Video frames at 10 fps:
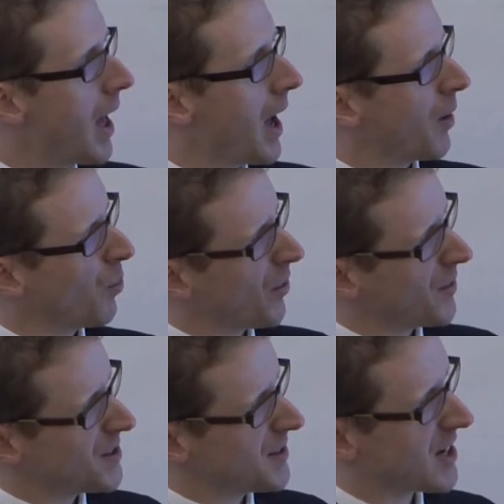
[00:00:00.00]
And what
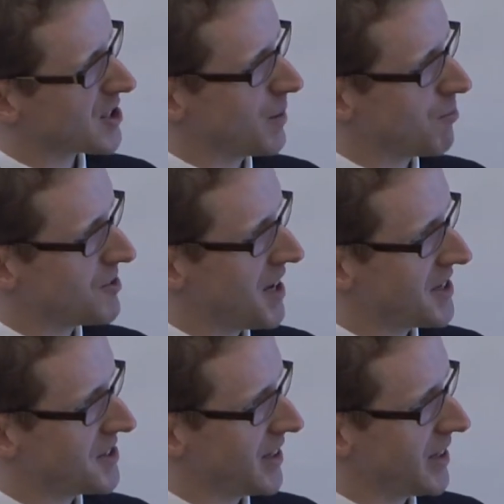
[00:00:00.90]
this is actually
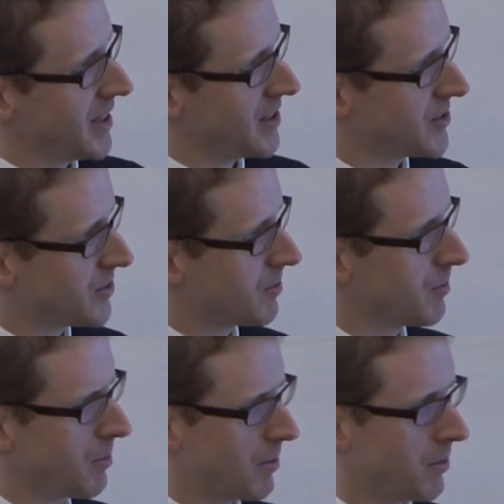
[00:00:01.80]
protecting is
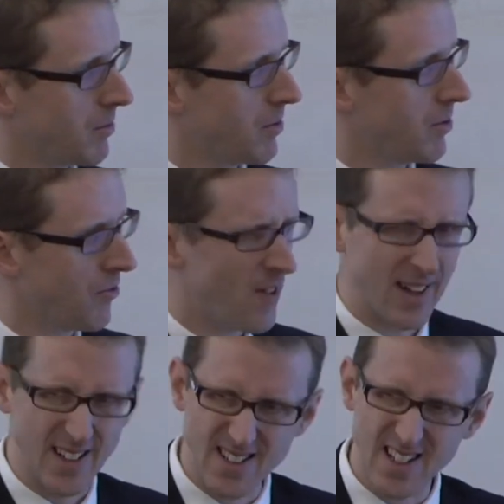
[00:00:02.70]

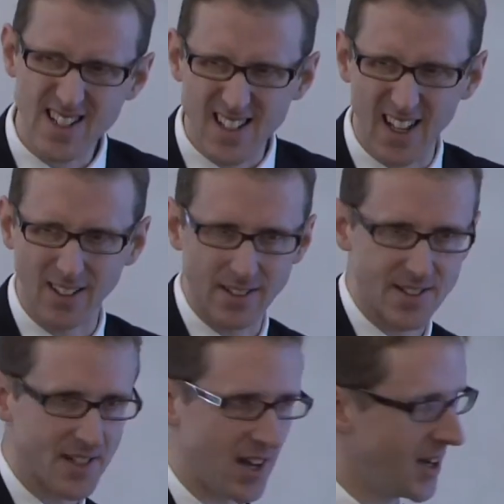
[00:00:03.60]
fairly detailed
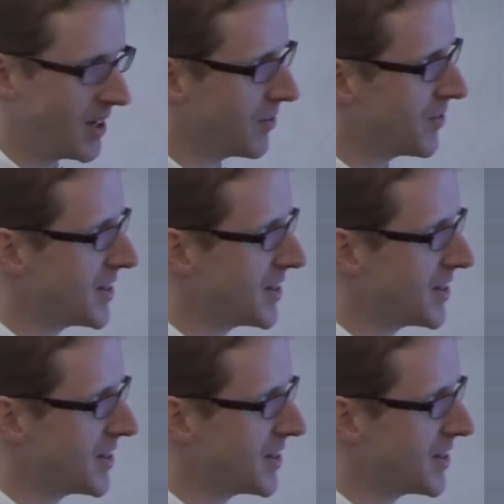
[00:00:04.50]
design of